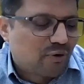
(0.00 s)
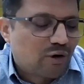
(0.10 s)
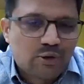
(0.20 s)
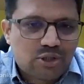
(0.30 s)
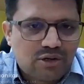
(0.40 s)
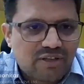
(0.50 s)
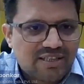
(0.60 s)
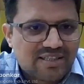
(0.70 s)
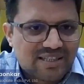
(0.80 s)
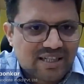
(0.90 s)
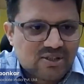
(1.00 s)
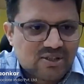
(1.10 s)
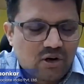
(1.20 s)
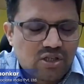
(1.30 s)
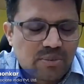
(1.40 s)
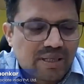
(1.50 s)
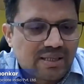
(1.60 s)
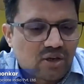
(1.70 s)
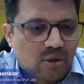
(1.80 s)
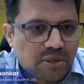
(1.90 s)
full use of this uh, scholarship
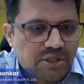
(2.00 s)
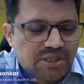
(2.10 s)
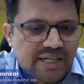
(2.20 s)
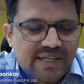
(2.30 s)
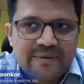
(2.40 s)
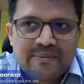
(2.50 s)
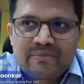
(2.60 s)
and these opportunities, right?